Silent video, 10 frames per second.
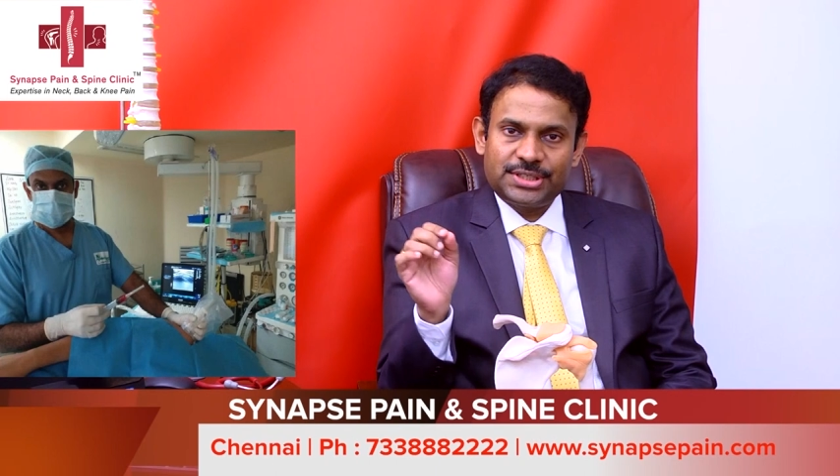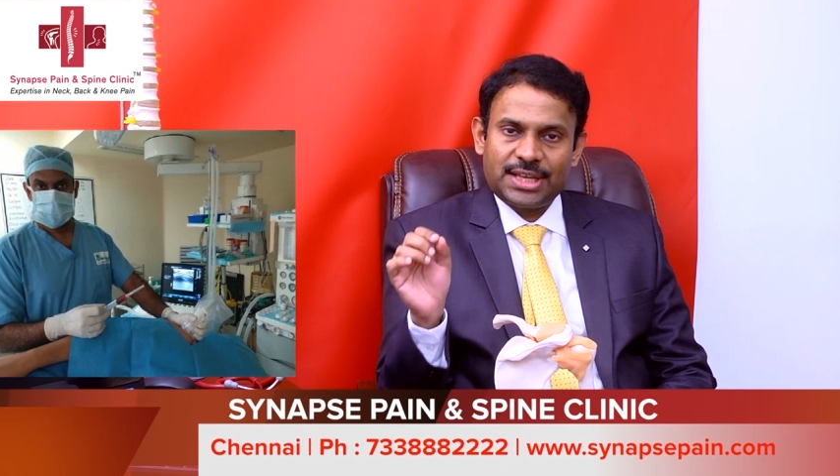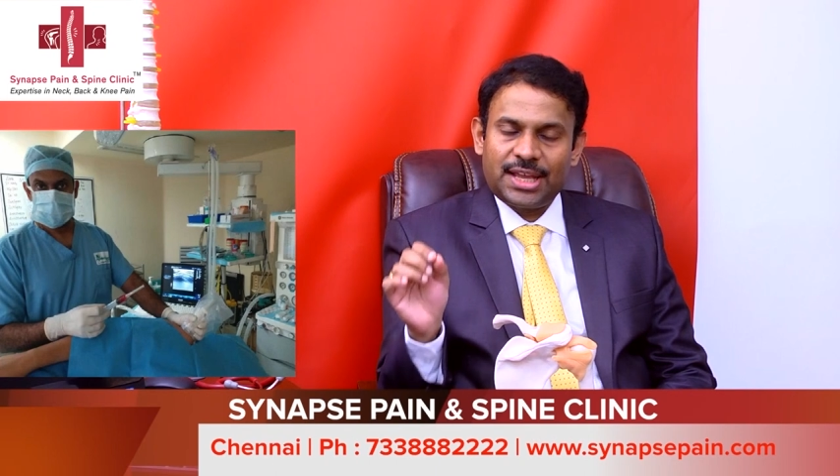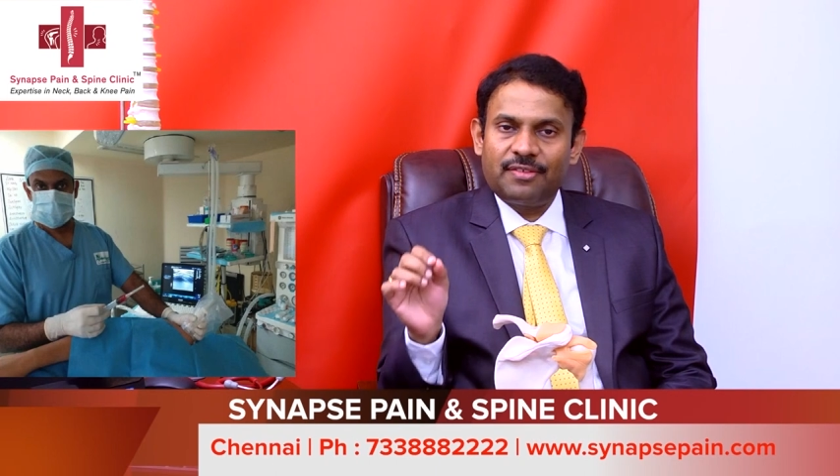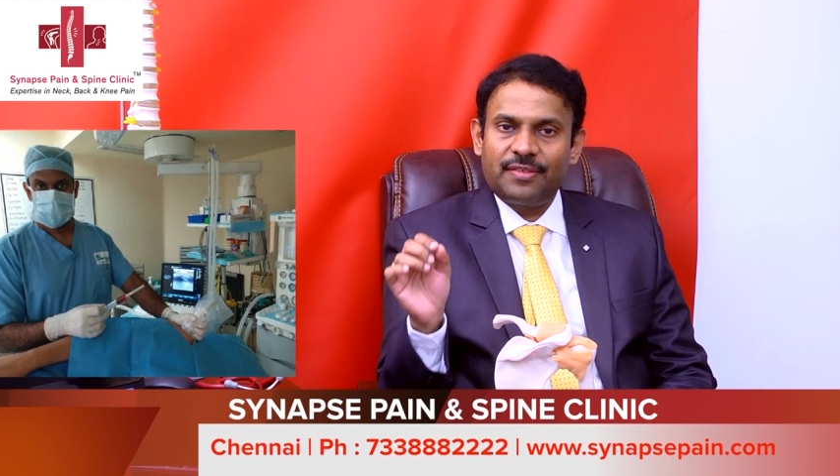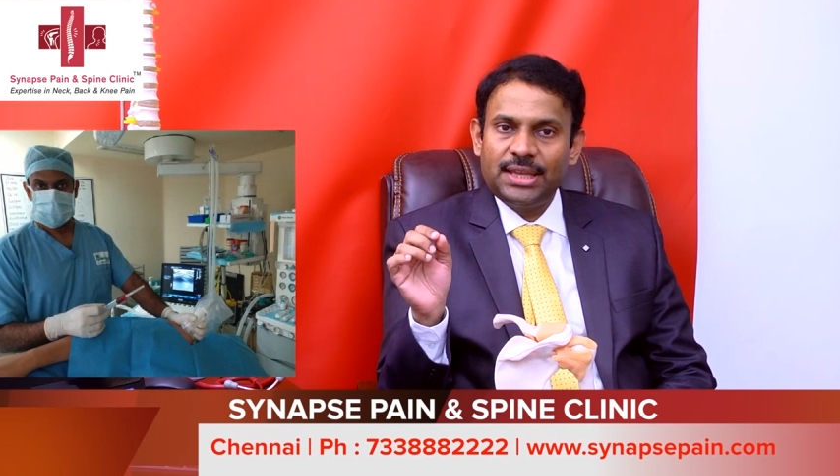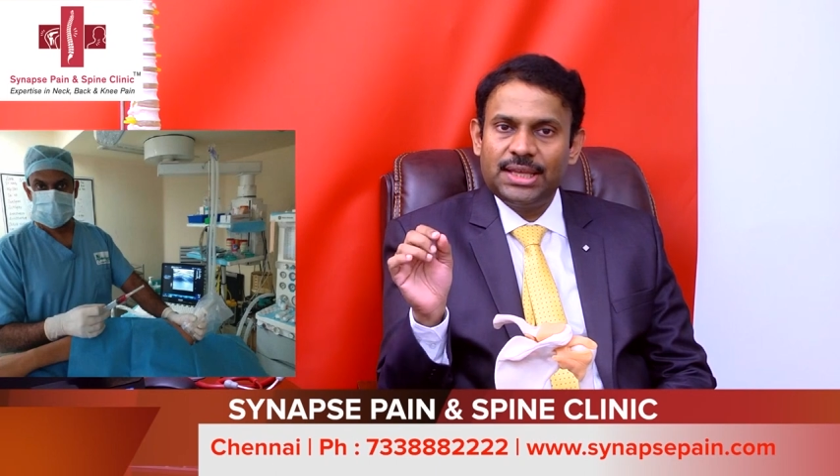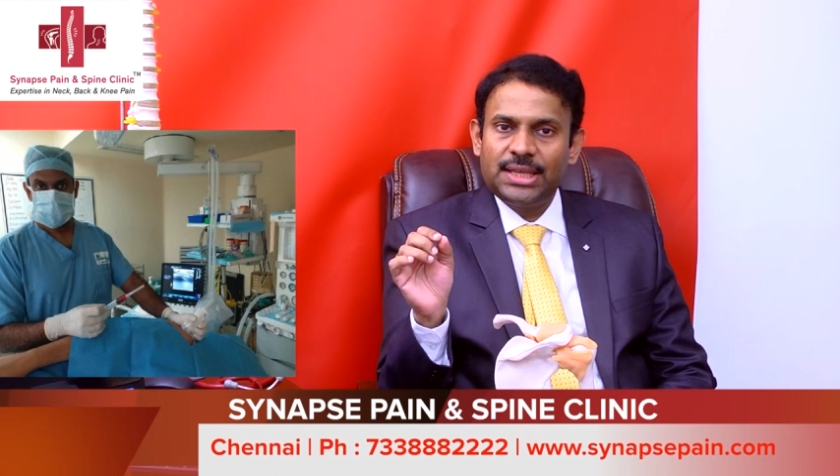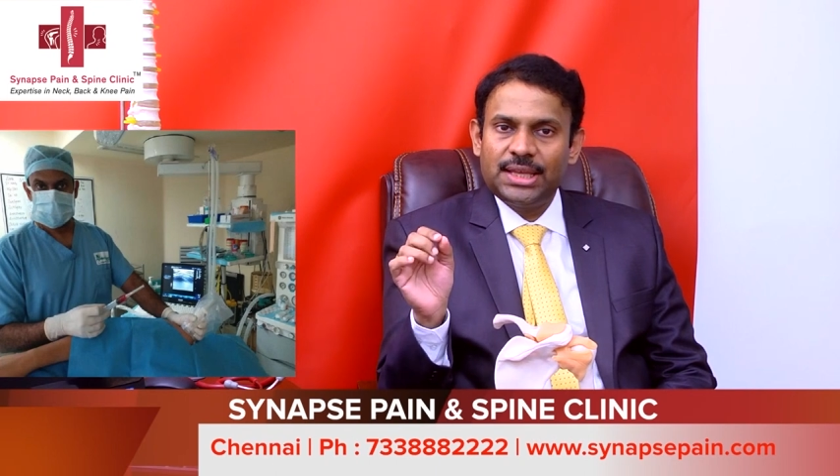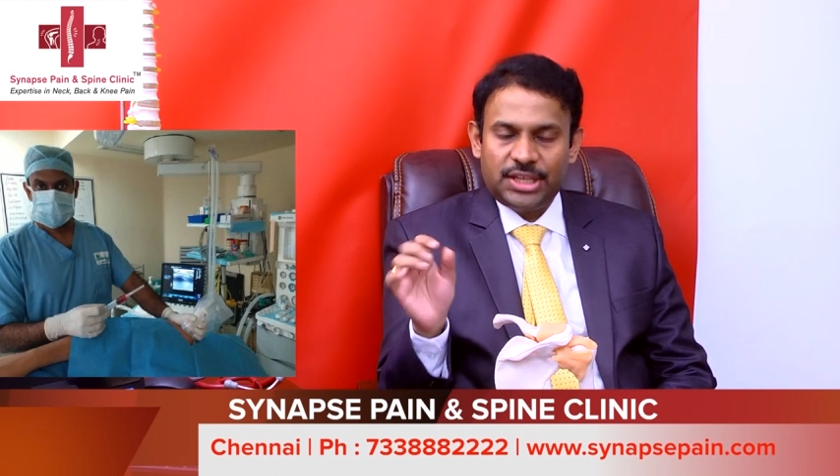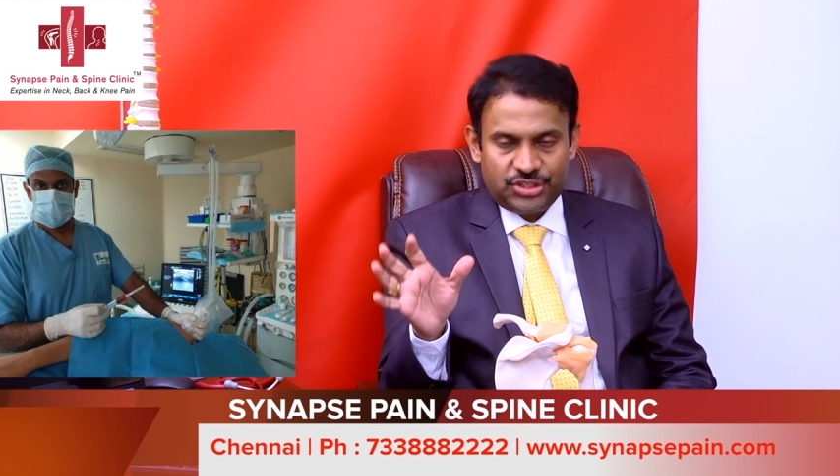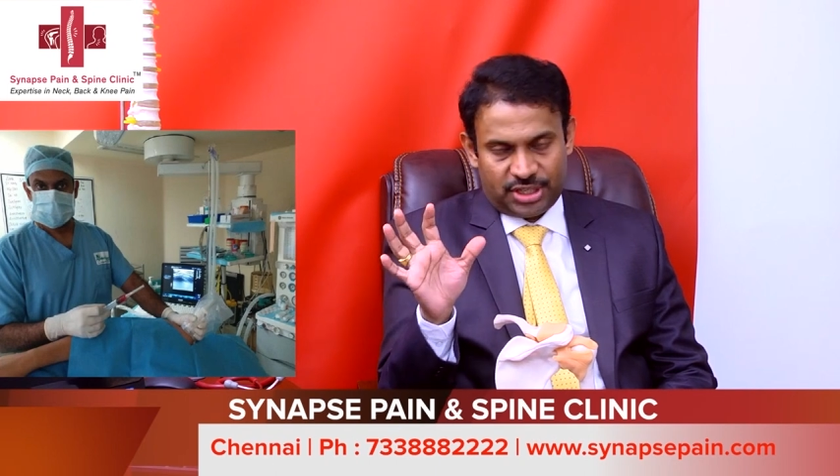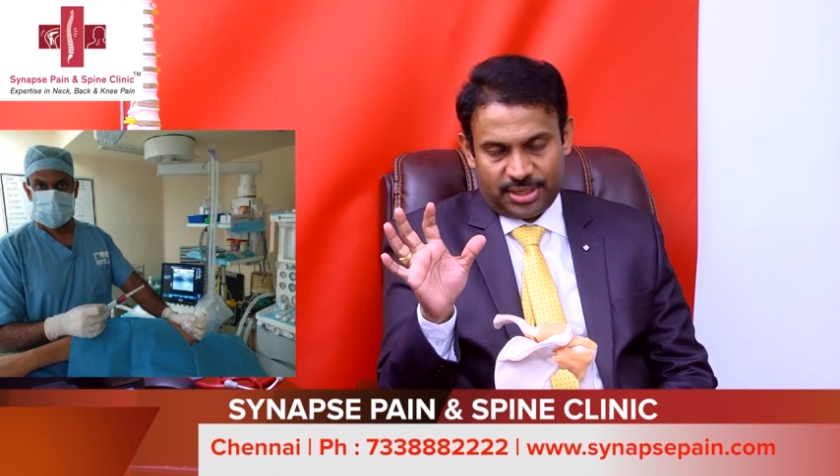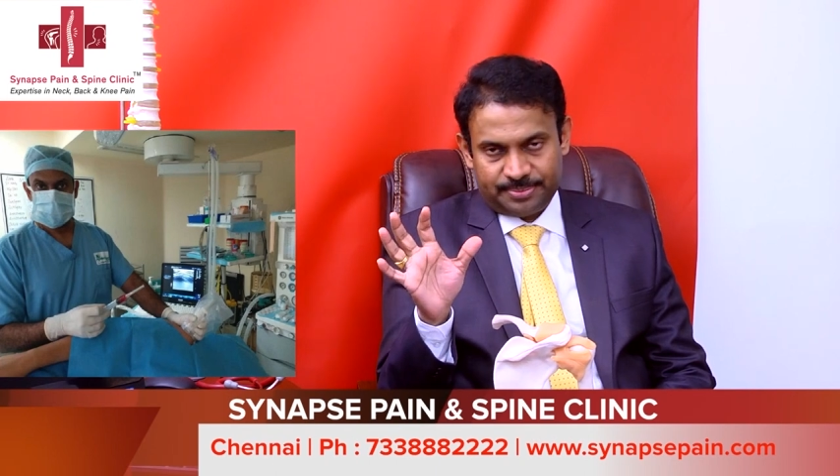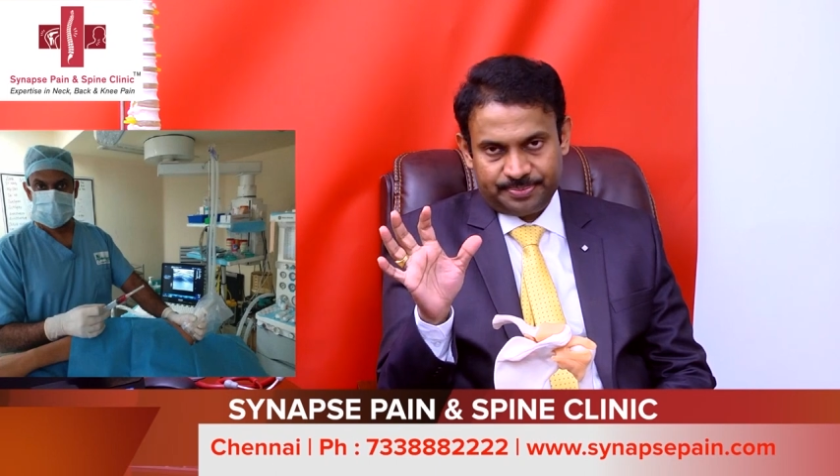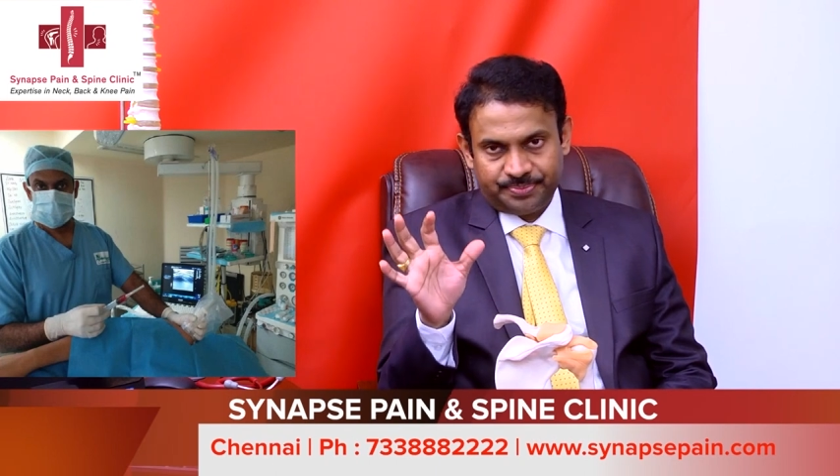is having injury.